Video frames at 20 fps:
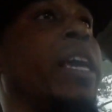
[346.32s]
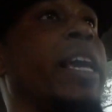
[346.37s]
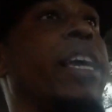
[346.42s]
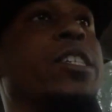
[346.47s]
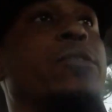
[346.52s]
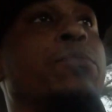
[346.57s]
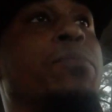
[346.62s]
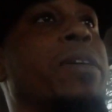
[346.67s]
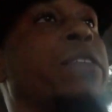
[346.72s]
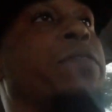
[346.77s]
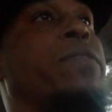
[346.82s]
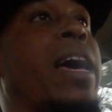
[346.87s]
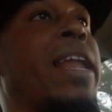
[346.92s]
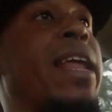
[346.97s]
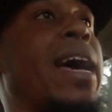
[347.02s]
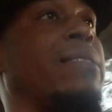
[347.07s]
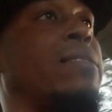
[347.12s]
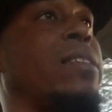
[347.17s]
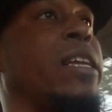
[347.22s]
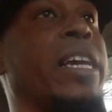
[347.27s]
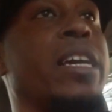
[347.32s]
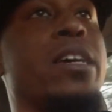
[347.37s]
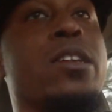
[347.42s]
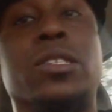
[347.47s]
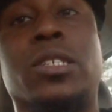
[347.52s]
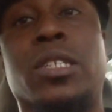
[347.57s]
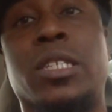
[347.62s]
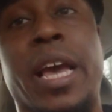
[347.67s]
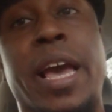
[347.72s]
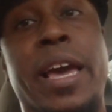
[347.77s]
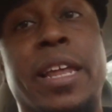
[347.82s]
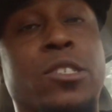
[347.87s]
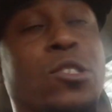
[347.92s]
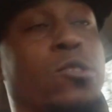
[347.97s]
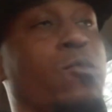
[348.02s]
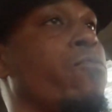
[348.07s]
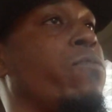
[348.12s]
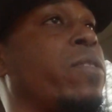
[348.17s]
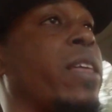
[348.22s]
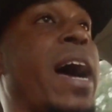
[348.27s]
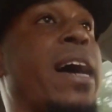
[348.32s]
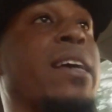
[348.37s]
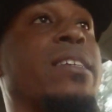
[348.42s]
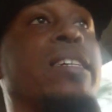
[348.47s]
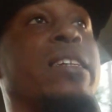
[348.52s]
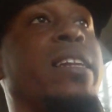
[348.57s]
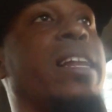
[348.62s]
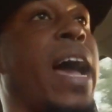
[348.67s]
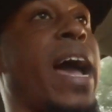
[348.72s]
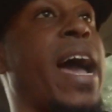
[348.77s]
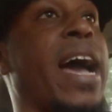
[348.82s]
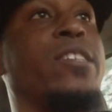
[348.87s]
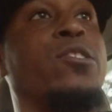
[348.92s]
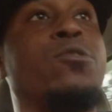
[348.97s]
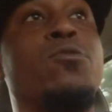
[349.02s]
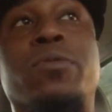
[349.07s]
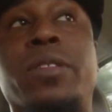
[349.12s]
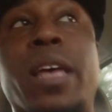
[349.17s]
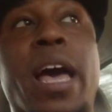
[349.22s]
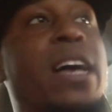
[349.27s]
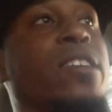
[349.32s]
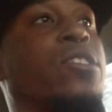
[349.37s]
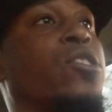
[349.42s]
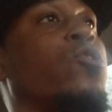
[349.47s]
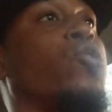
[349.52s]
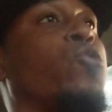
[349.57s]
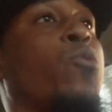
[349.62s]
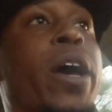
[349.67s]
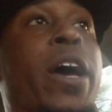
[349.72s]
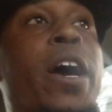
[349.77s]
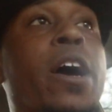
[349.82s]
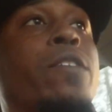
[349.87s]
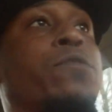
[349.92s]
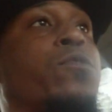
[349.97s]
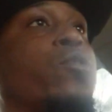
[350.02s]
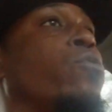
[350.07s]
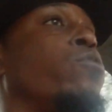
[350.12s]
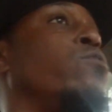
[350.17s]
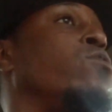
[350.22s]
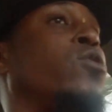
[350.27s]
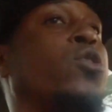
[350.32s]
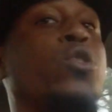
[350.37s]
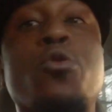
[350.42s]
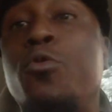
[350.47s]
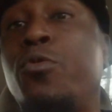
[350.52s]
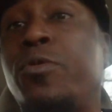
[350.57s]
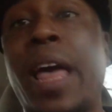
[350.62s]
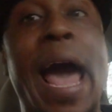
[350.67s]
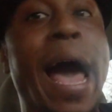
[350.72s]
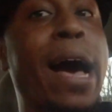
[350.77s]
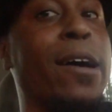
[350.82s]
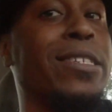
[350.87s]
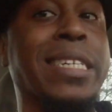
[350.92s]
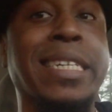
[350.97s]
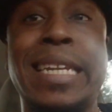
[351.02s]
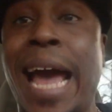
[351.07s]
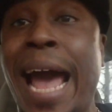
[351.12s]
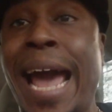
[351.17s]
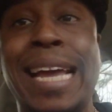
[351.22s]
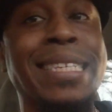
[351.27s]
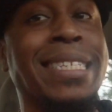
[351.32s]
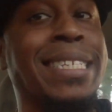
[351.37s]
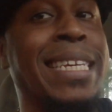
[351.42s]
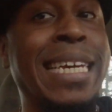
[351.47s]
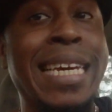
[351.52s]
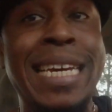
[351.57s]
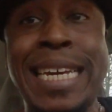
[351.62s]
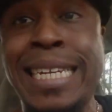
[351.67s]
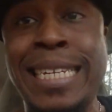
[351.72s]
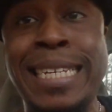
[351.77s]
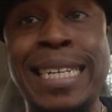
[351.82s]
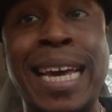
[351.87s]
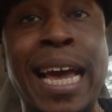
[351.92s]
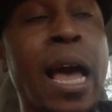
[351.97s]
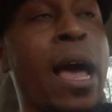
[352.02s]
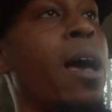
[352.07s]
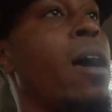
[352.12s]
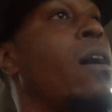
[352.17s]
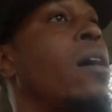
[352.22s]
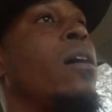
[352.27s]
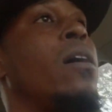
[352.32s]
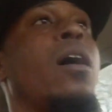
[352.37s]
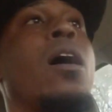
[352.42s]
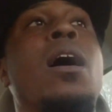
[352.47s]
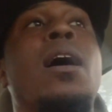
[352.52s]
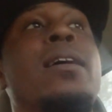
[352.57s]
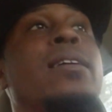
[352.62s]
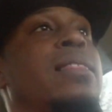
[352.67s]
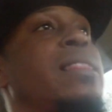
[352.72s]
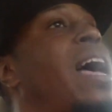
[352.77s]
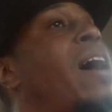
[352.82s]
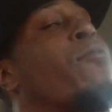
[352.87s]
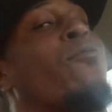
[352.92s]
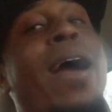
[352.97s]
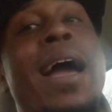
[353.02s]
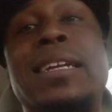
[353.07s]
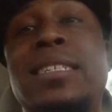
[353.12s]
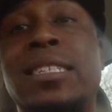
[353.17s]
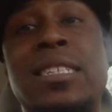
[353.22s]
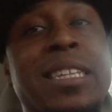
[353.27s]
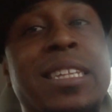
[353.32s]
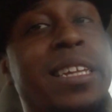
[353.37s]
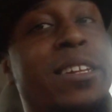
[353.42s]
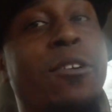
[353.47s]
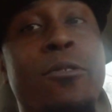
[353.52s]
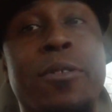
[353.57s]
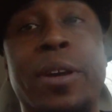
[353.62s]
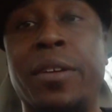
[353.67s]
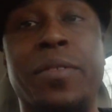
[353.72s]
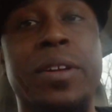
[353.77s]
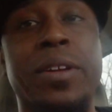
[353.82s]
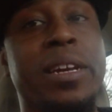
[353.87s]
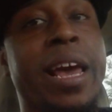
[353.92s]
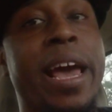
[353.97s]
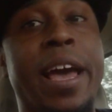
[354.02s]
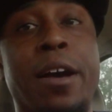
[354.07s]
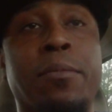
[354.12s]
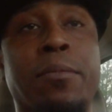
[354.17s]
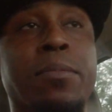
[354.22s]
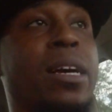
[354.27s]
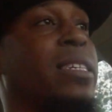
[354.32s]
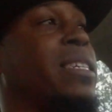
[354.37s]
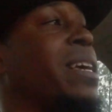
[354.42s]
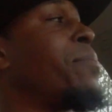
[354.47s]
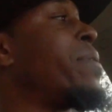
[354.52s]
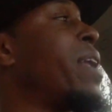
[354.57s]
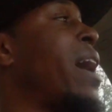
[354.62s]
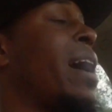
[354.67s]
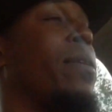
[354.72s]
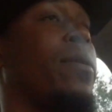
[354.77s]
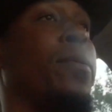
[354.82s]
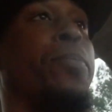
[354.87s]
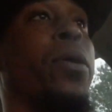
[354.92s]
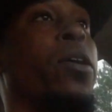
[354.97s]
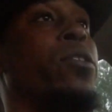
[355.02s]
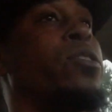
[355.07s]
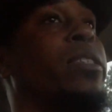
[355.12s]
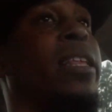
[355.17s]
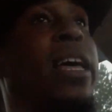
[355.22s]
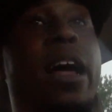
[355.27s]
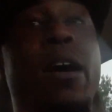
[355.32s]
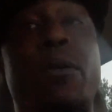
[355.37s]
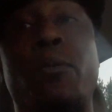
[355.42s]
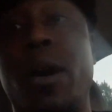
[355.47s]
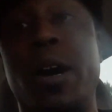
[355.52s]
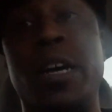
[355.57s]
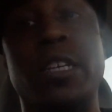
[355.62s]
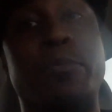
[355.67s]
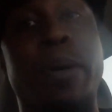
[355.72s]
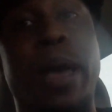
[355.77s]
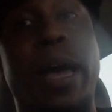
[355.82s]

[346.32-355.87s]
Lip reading: against me that I did or said in 2009, 2012 through 2019, I righteously don't give a damn, because I'm not the person that I was